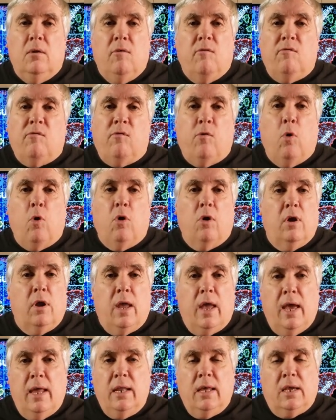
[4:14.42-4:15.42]
for
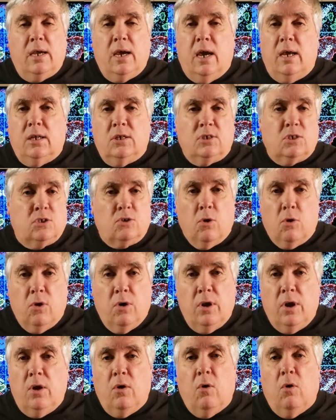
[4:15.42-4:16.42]
any kind of
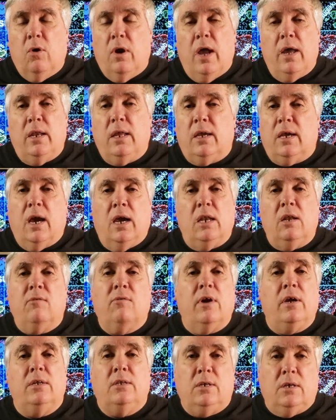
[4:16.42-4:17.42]
story or any kind of
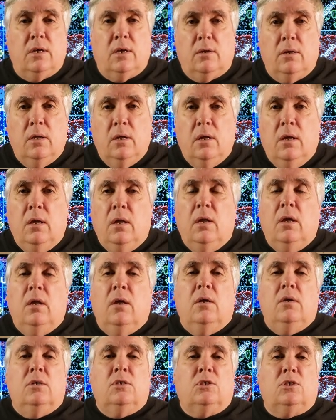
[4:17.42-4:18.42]
idea.
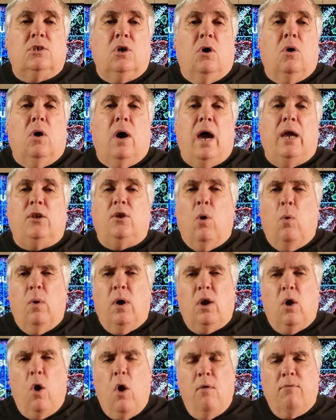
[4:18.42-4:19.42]
So I don't
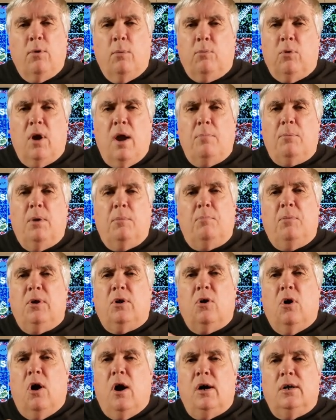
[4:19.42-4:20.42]
want to over prep it,
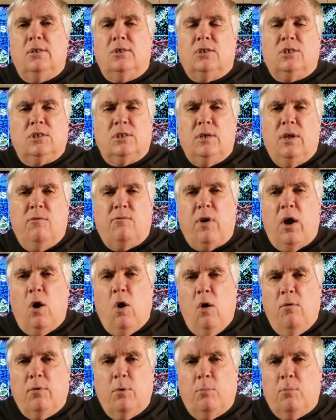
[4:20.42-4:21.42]
because if I
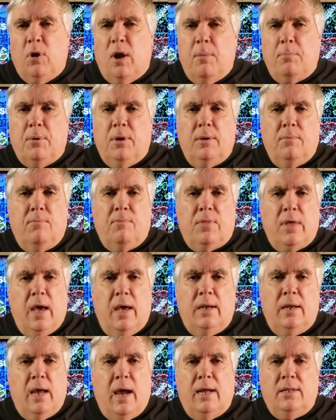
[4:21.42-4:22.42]
over prep it,
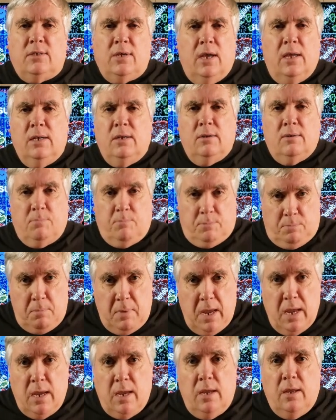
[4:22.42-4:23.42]
then as
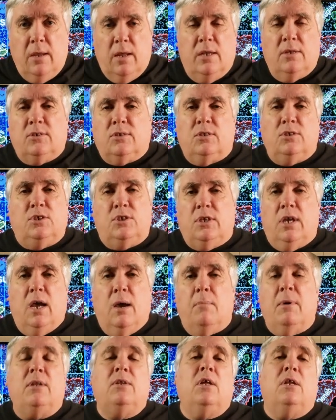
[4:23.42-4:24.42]
the
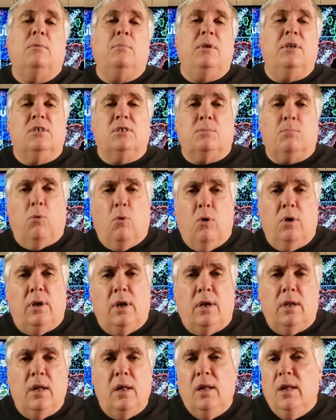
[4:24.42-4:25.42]
GM, I tend to be
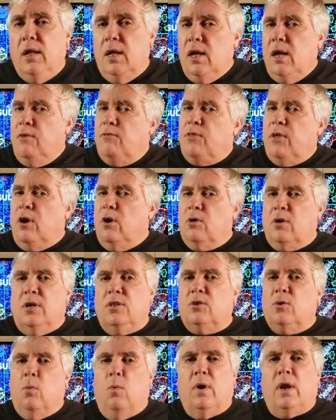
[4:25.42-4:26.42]
disappointed if they don't get
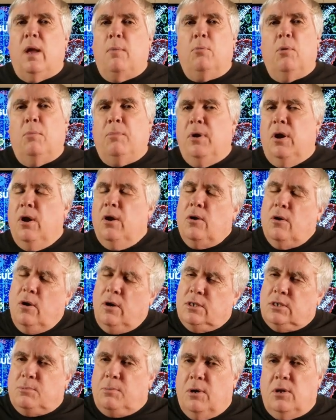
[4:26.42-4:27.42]
to what I prepared. Oh,
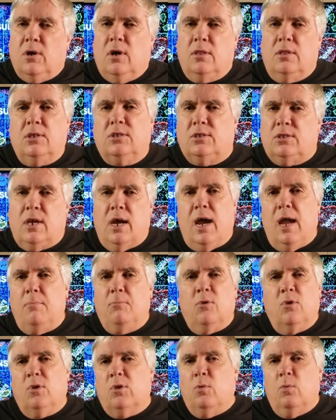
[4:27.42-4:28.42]
I spent all this time
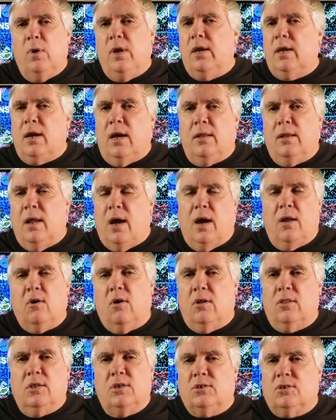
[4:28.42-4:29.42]
during the week on
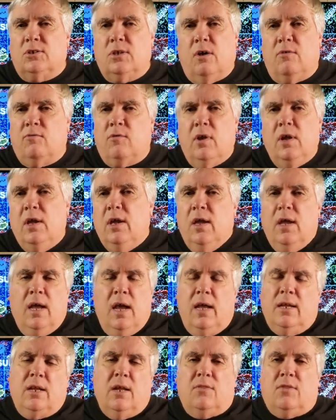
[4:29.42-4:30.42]
all this stuff,
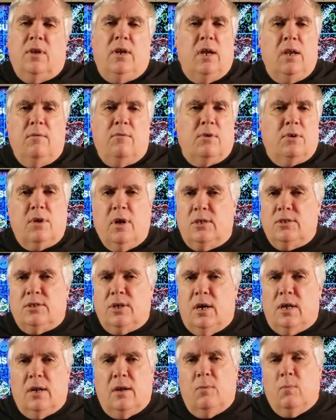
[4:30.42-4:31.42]
and yet they didn't even touch
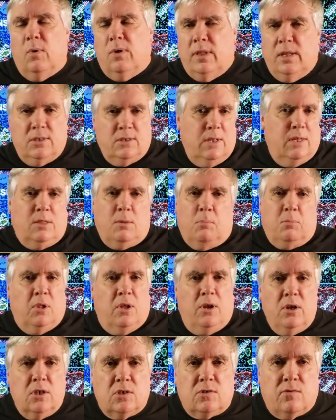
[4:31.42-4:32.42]
on it. Well, that's not the
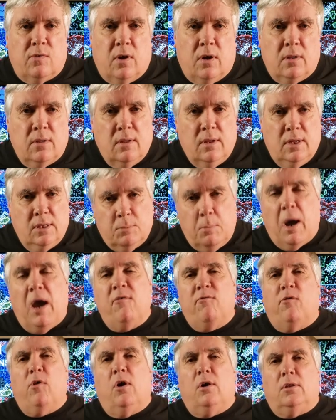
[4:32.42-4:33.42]
player's fault. That's my
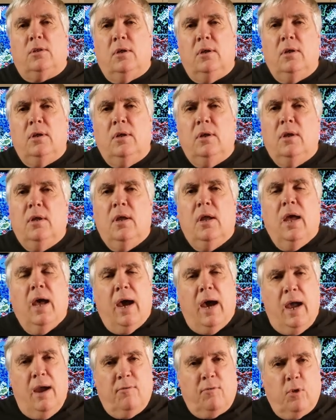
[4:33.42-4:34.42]
fault.
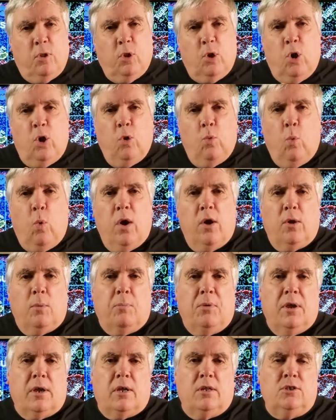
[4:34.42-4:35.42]
I have to learn where to
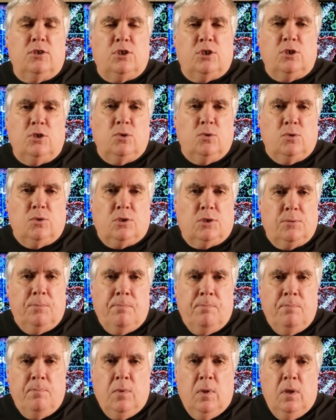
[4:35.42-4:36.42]
pick and choose.
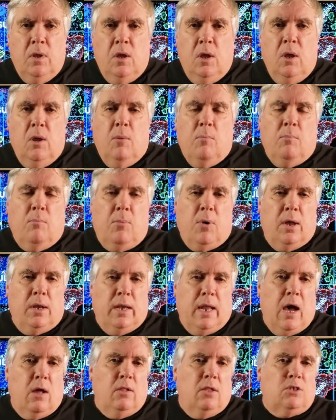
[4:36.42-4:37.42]
But
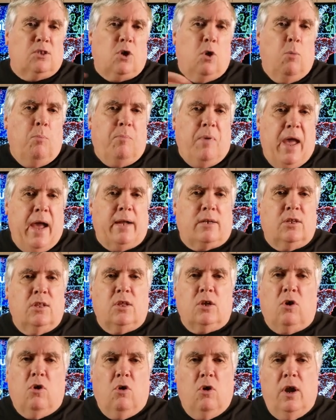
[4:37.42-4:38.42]
now let's go back to the
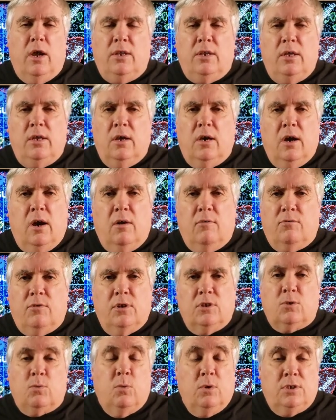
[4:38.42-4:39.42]
core idea of
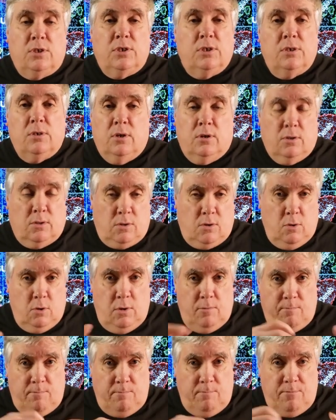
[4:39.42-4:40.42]
this, or the
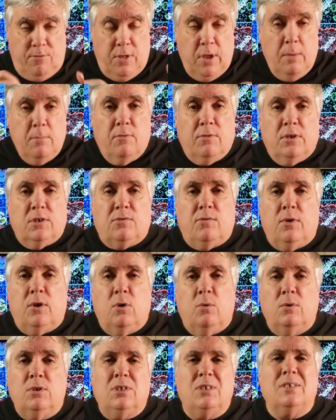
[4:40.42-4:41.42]
core theme of this
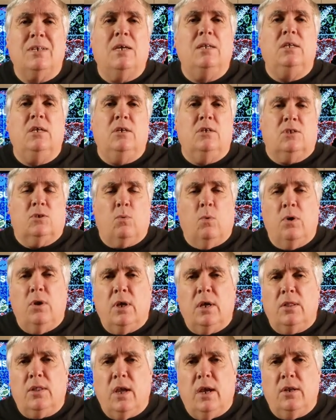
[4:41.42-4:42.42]
video, which is ideas. Where do you
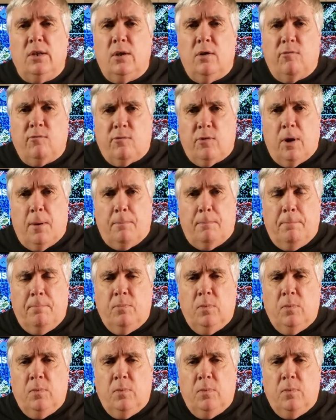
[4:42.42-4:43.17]
get the idea from?